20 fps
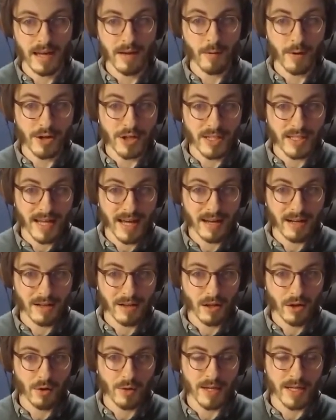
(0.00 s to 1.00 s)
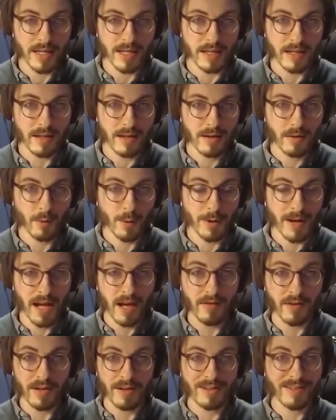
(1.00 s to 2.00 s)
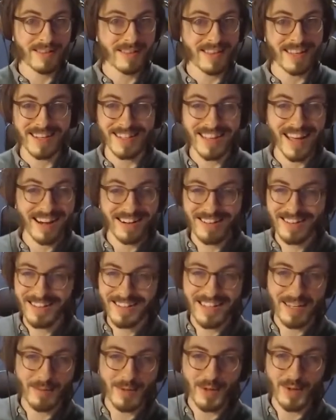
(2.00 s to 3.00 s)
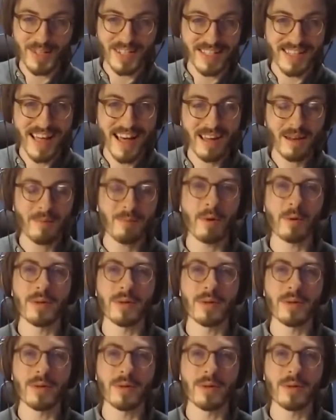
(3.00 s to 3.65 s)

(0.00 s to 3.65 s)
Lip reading: If we just had a low E, we would have exactly the same tuning as that,